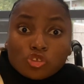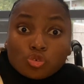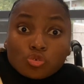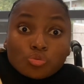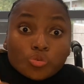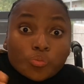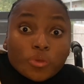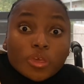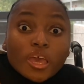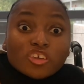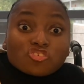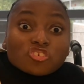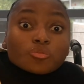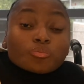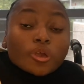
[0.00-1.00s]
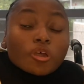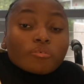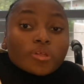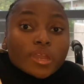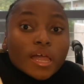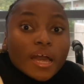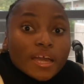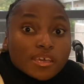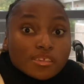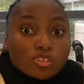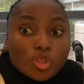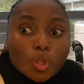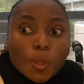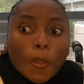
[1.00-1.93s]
or you would be actually paralyzed.